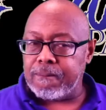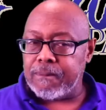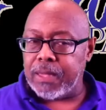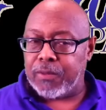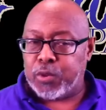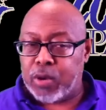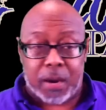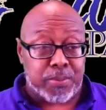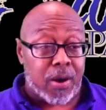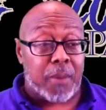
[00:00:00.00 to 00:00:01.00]
If you
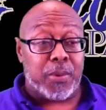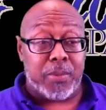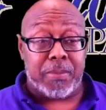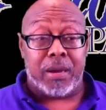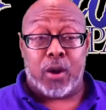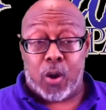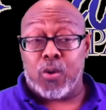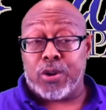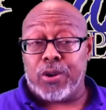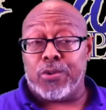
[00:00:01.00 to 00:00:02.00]
got a problem with me,
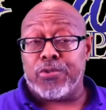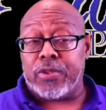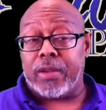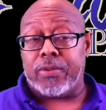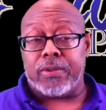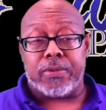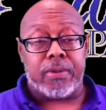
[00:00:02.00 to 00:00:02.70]
call Colonel Sanders.